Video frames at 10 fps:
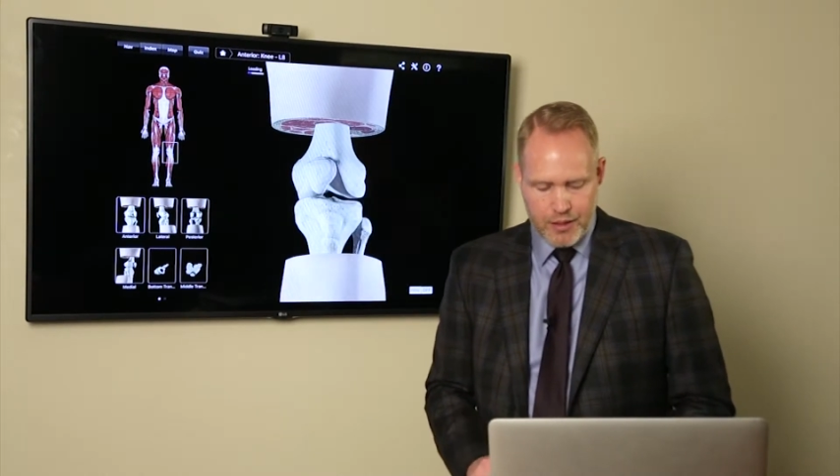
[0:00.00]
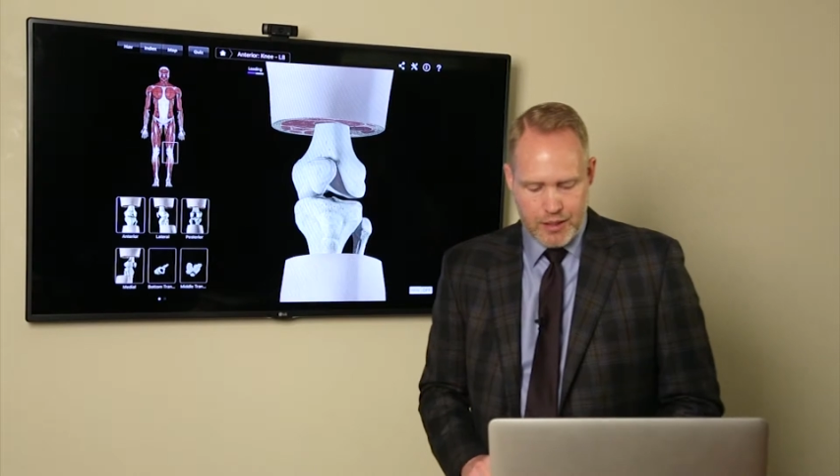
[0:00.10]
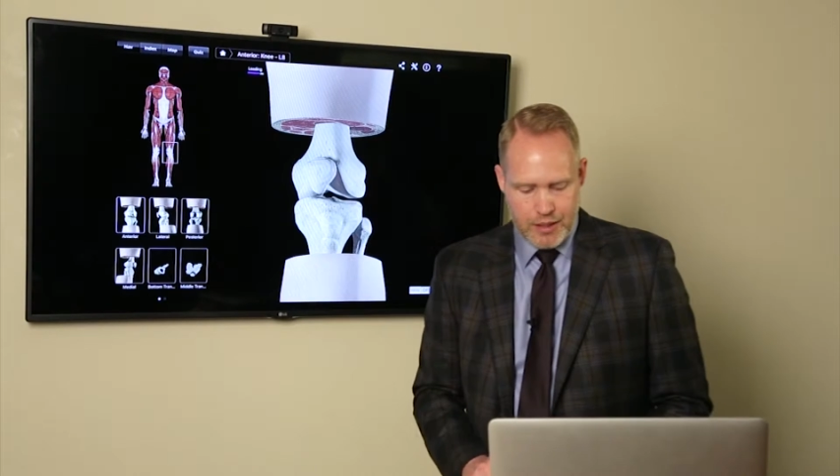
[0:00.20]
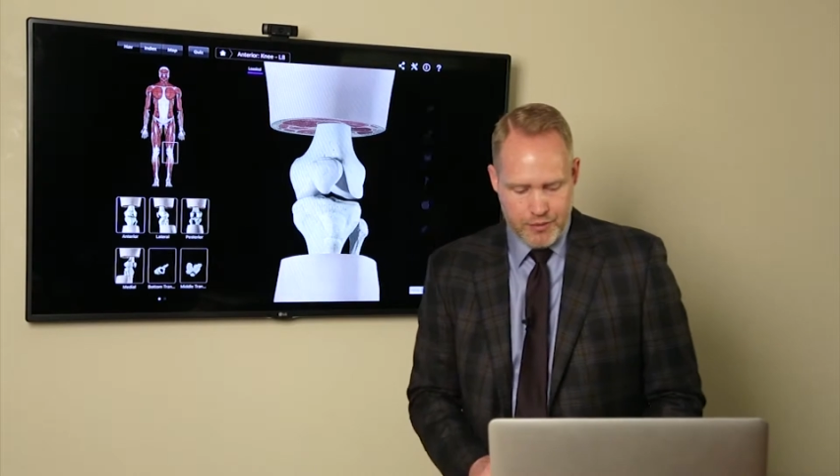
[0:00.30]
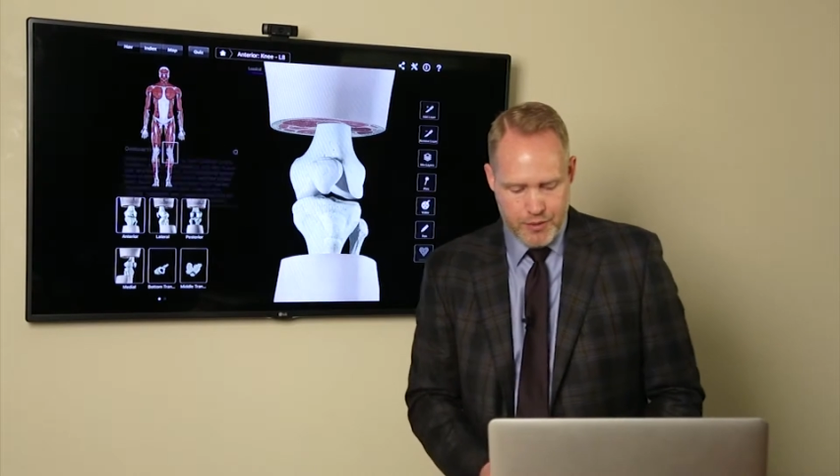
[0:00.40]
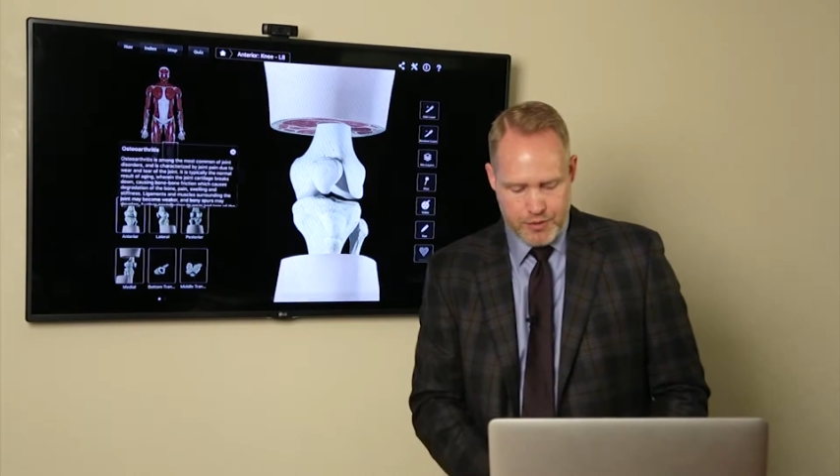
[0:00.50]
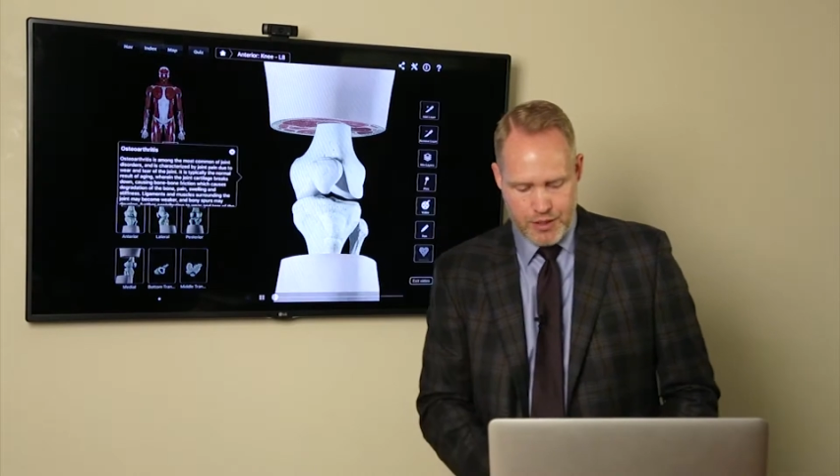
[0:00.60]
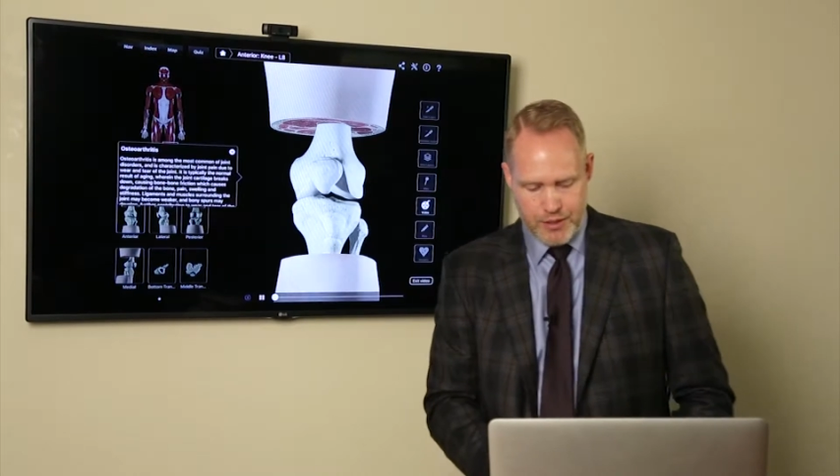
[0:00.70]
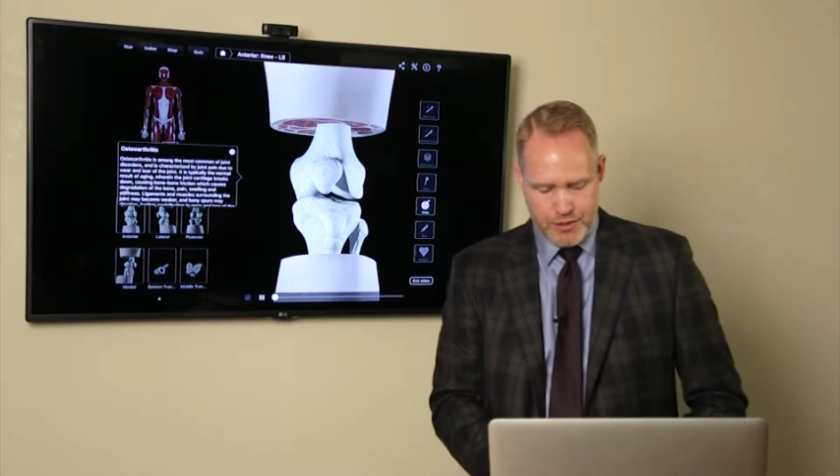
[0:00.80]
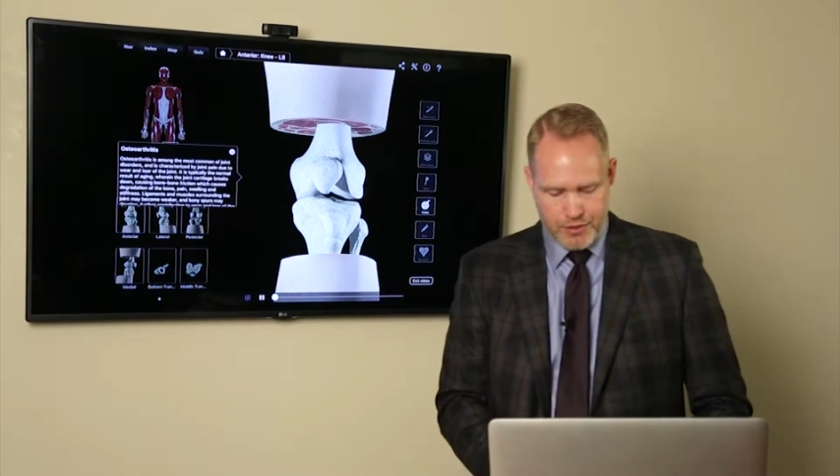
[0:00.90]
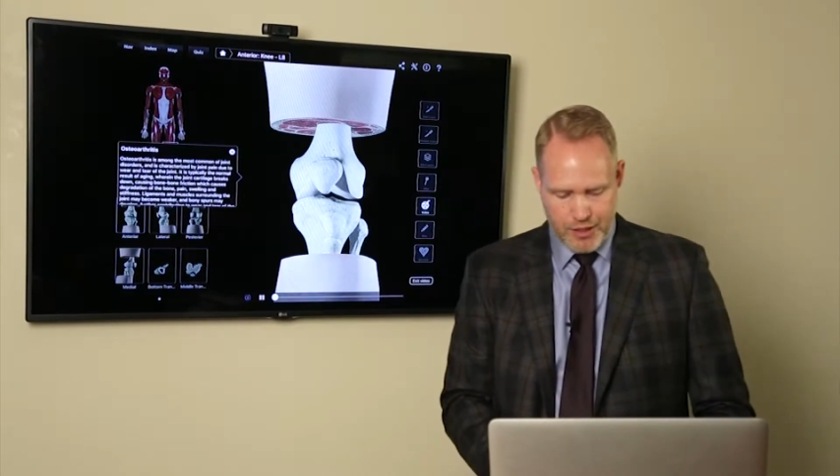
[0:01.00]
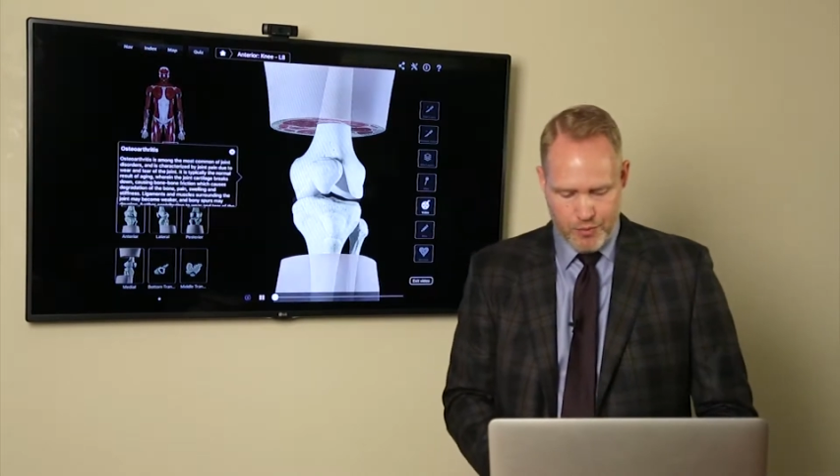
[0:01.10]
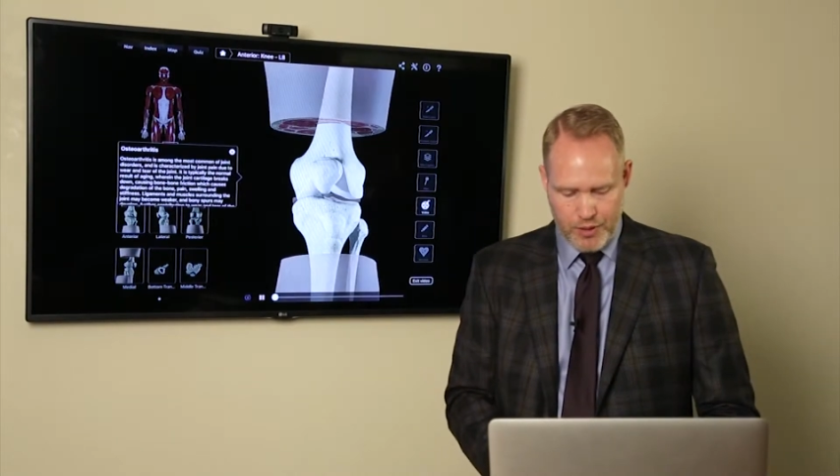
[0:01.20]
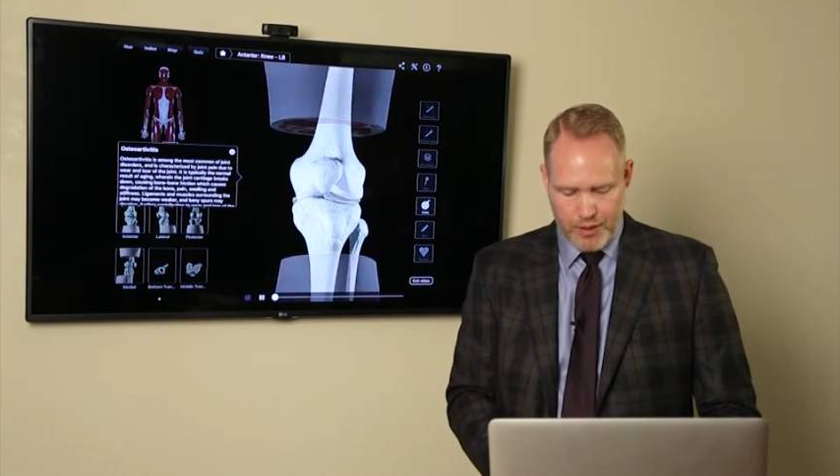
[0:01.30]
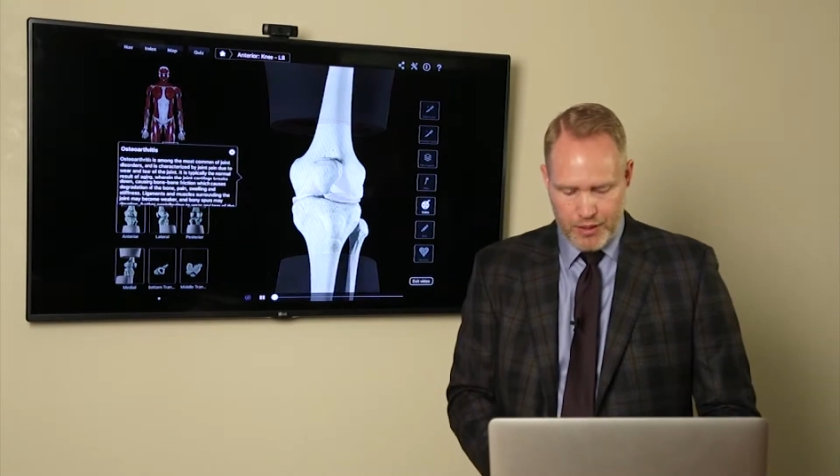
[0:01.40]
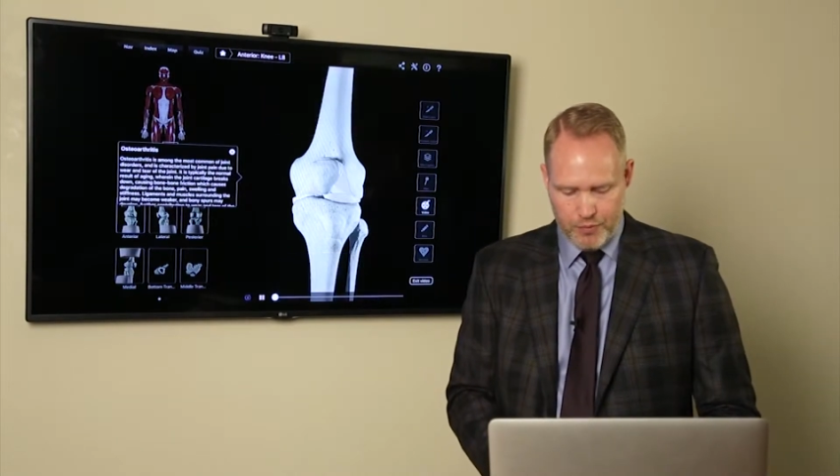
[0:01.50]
that's going to describe what